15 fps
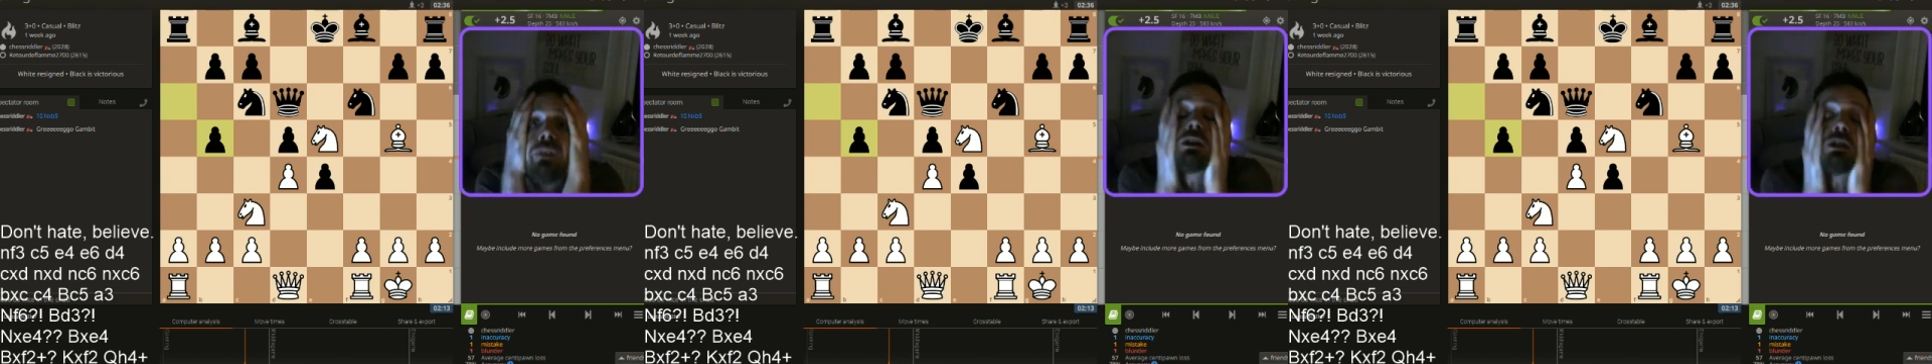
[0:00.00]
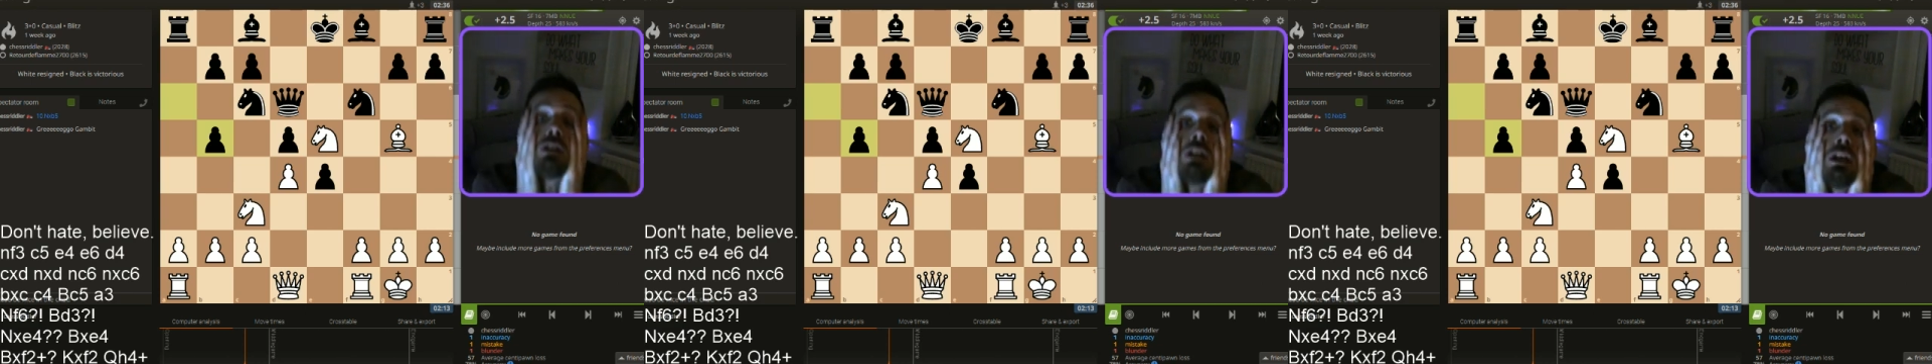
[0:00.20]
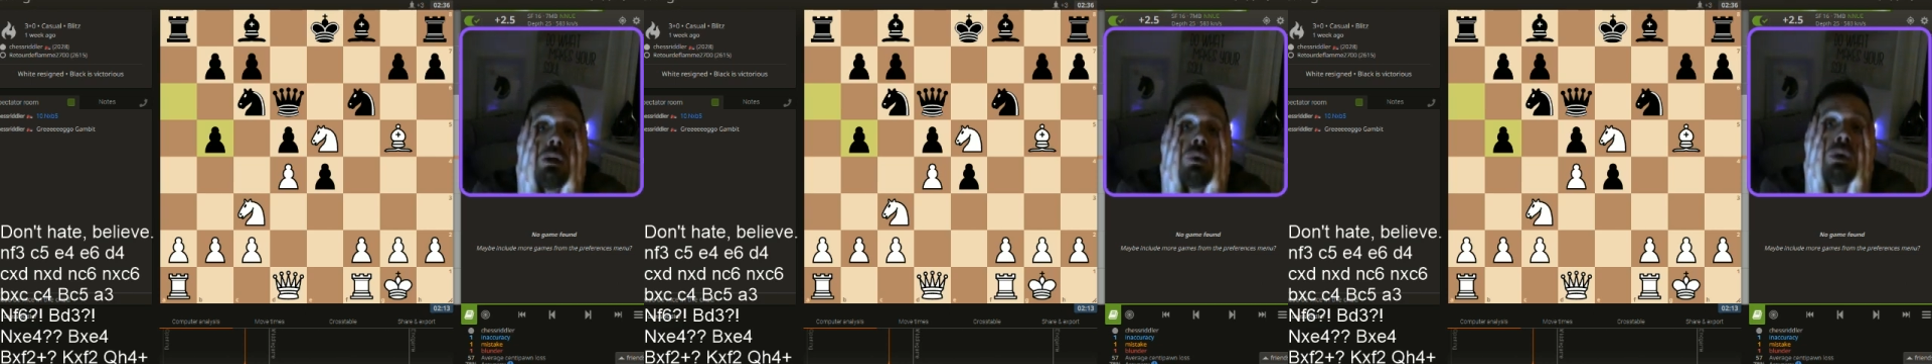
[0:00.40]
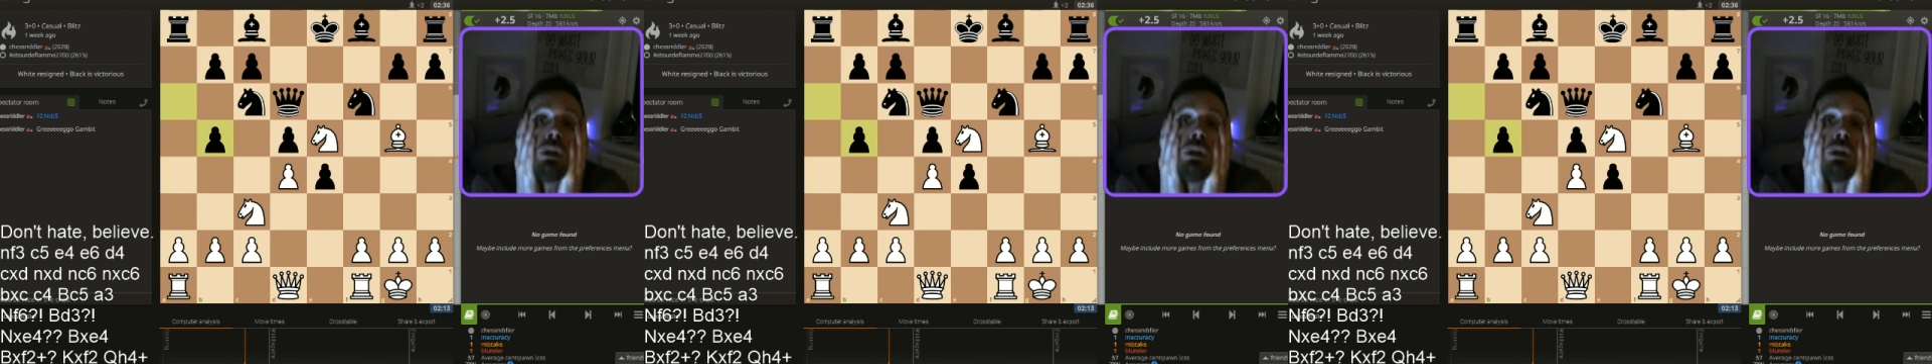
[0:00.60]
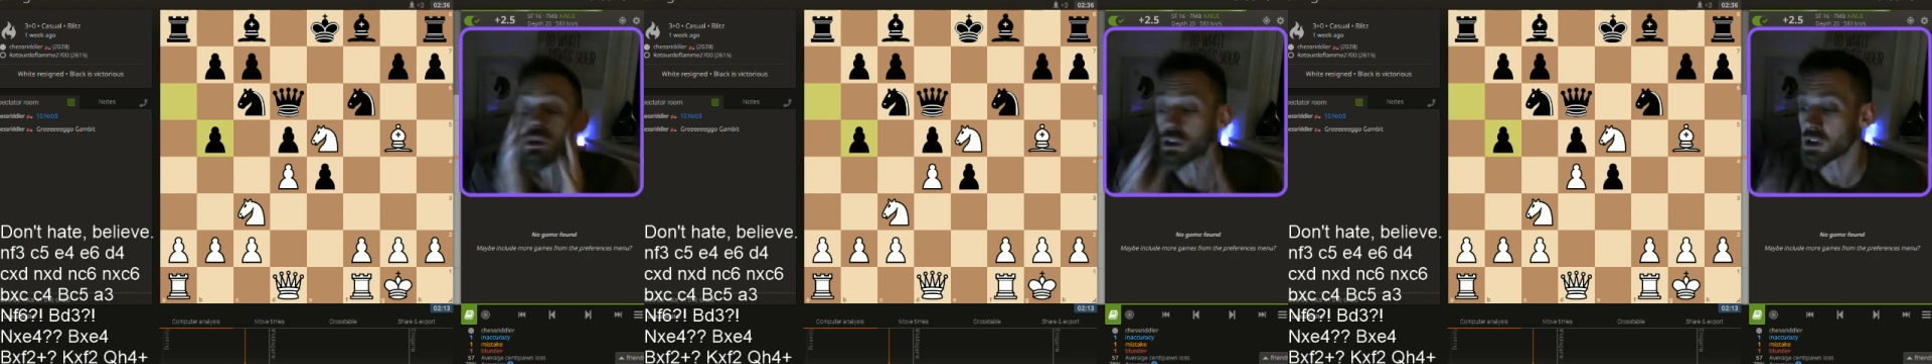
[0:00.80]

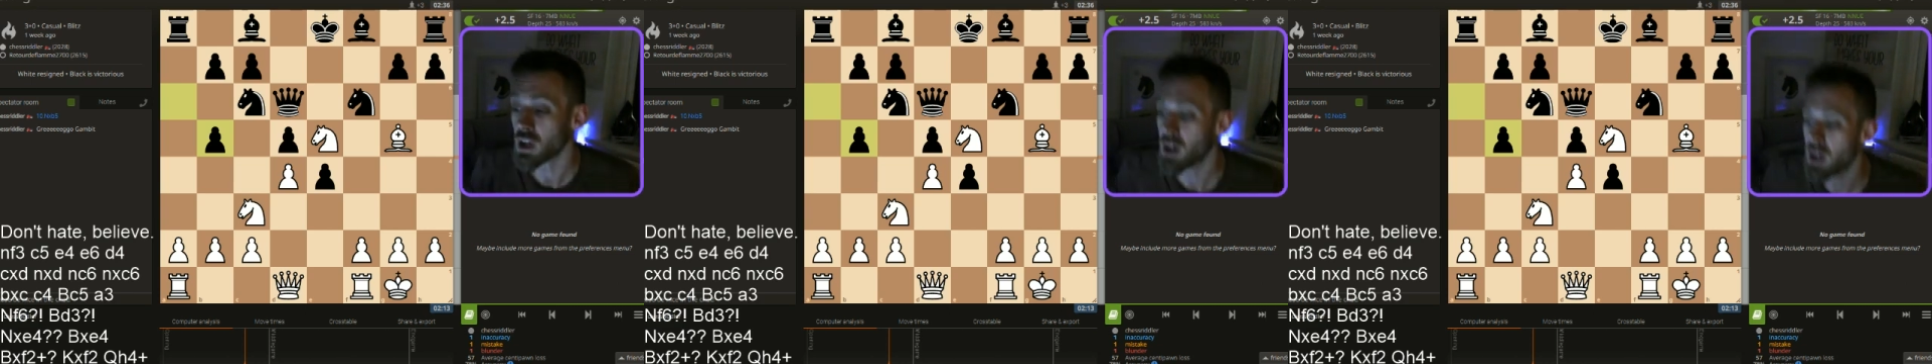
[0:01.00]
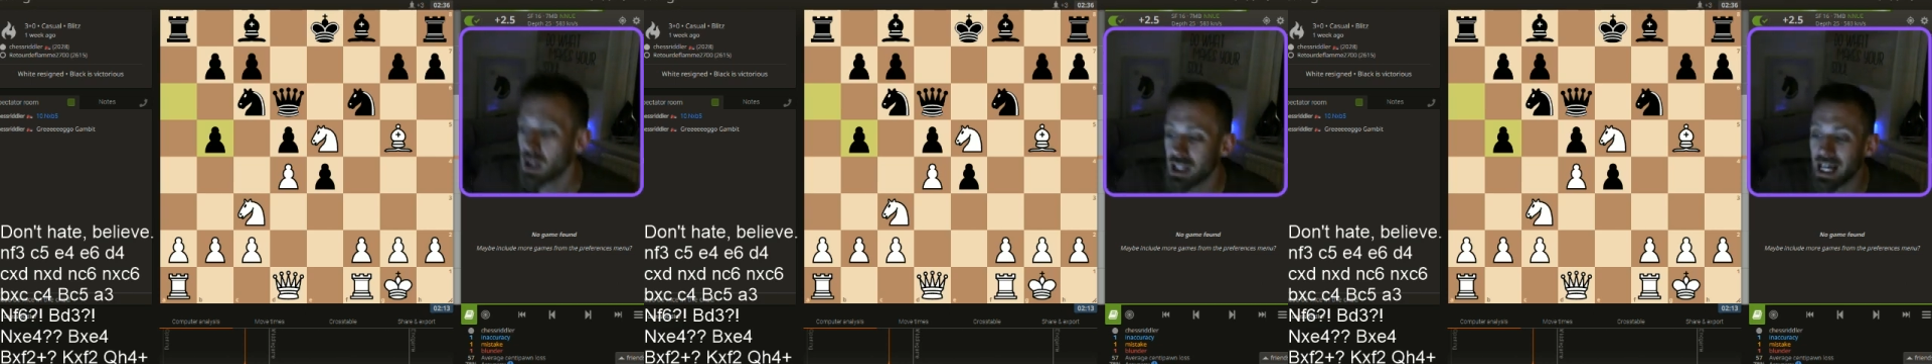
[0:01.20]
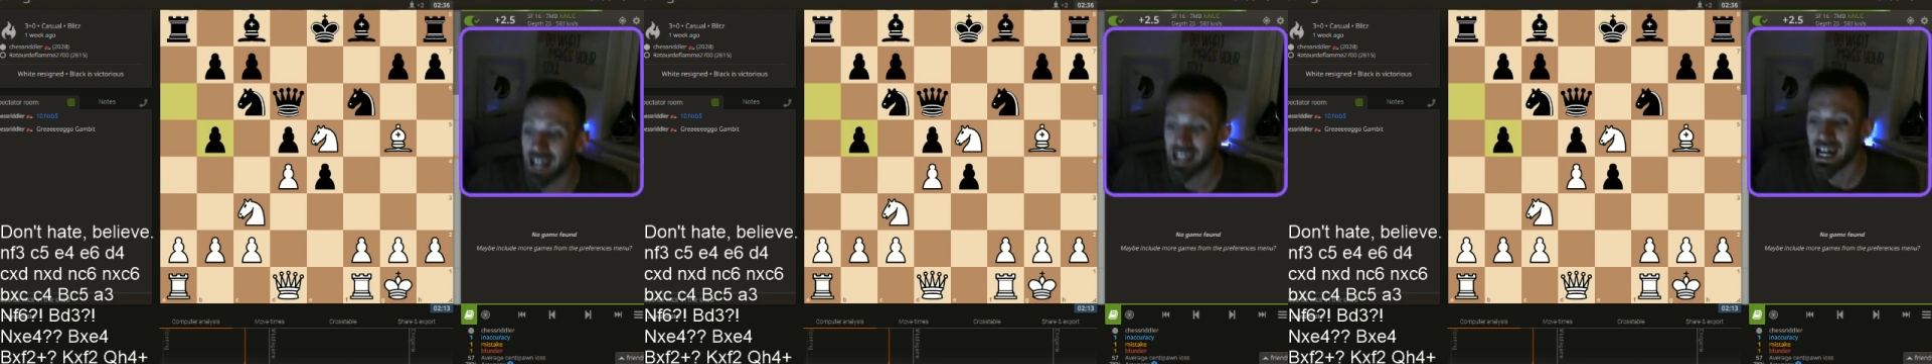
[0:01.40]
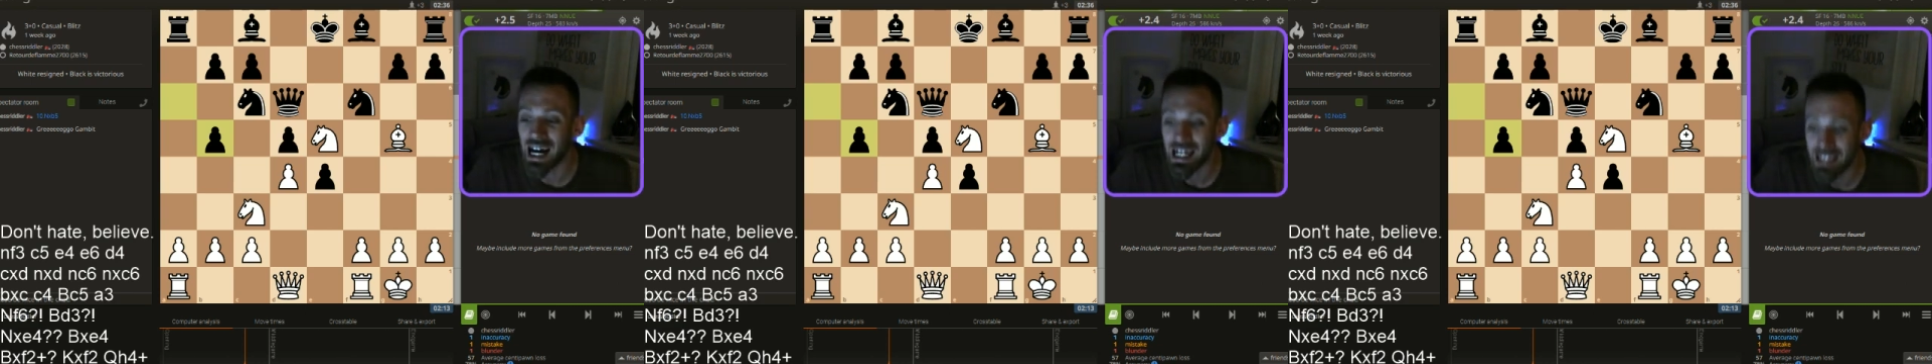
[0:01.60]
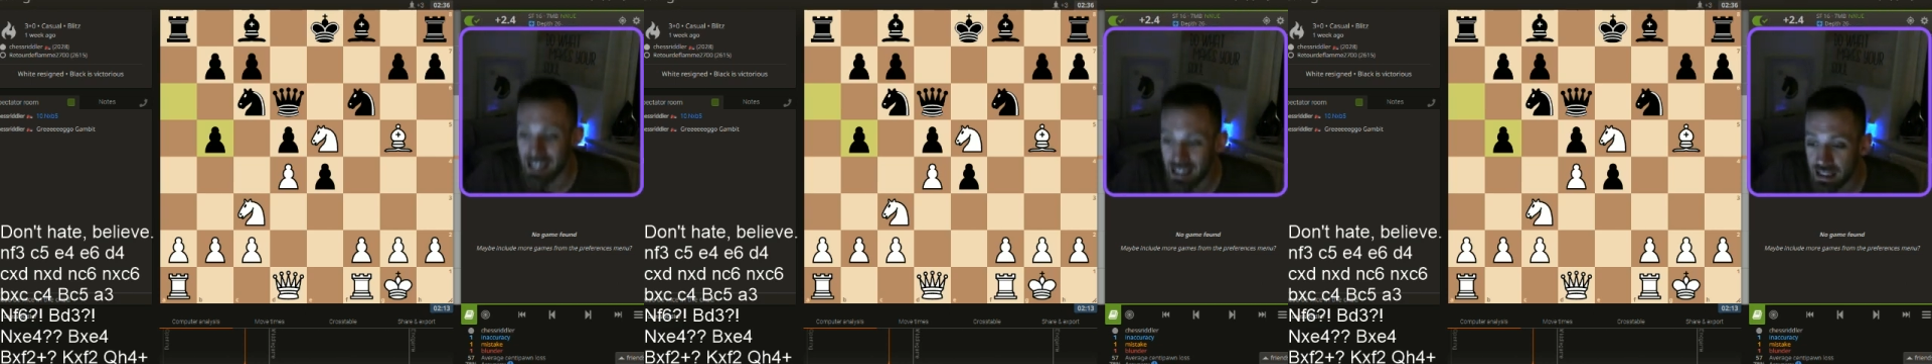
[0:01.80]
sequence, like I
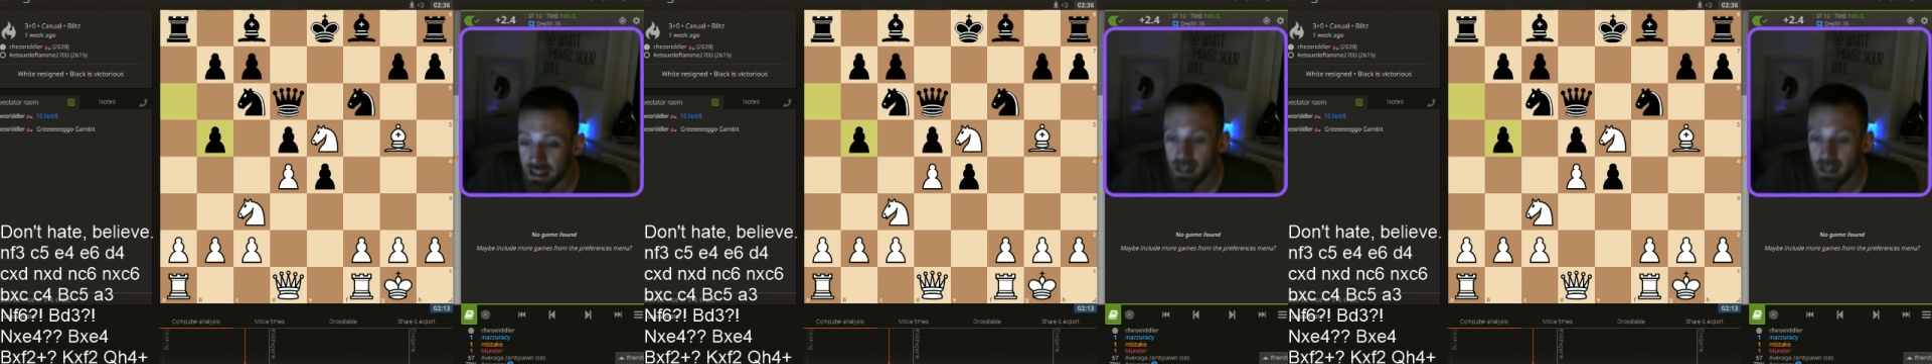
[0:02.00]
did.